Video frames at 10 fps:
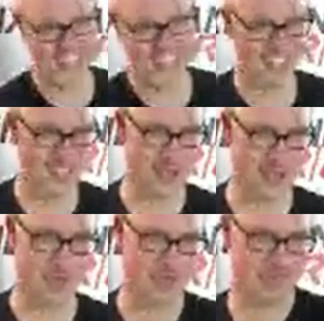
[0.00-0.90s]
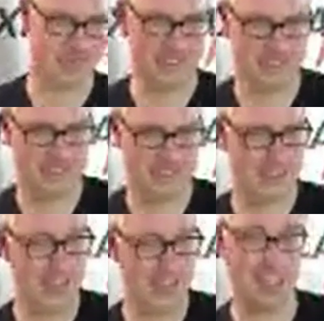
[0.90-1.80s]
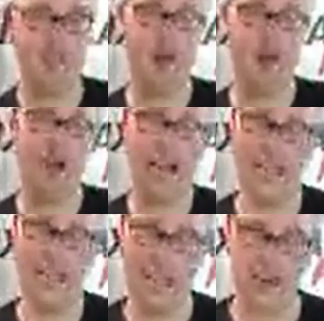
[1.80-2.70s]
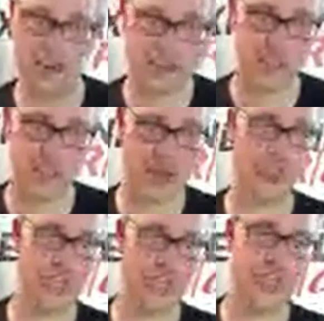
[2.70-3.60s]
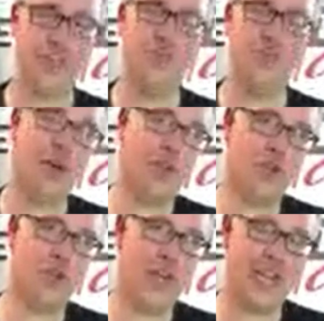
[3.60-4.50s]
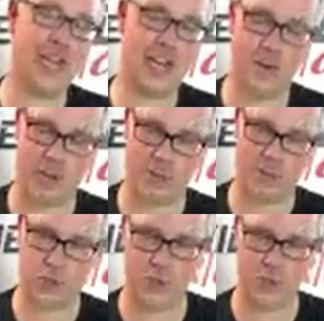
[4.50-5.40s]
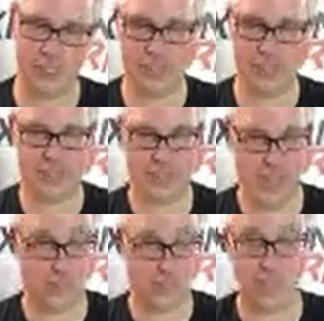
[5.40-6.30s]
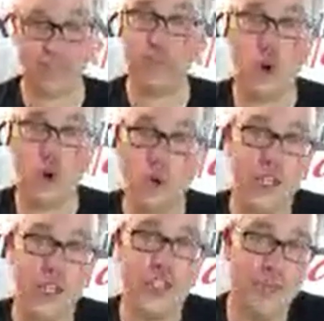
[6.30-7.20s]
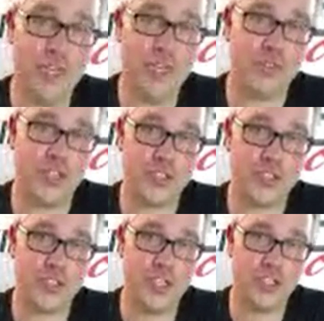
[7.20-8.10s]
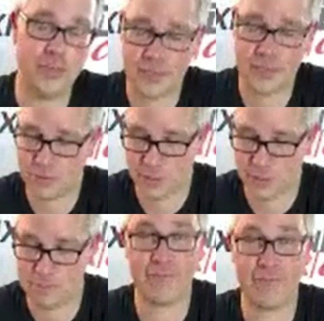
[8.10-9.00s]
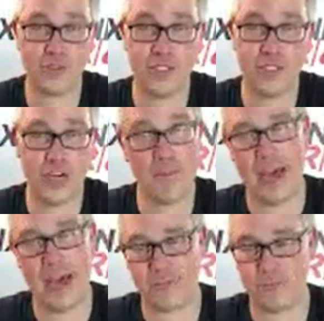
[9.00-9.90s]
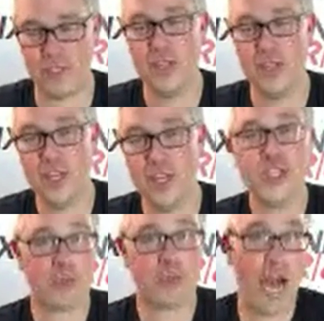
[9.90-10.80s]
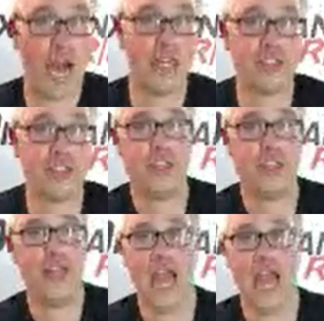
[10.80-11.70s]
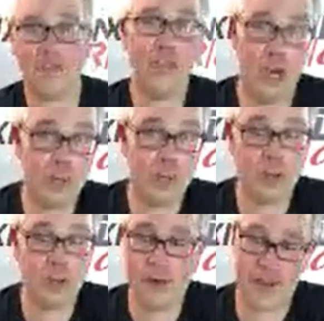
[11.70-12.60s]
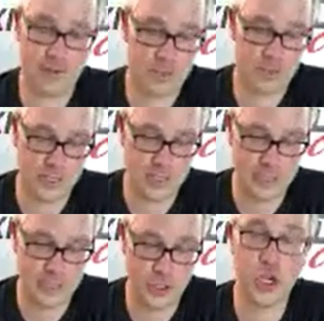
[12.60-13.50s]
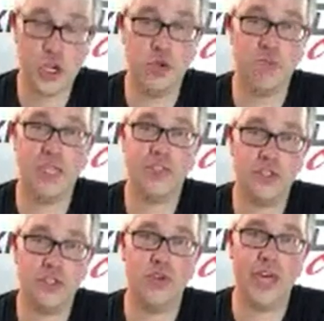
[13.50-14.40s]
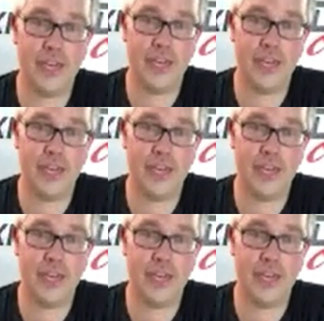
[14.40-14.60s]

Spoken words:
So yeah, so I was lucky enough to be able to do that. I was really floored when he told me he was going to send it to me. Really baffled, not baffled, but surprised, happy, humble about it because he chose me to do that.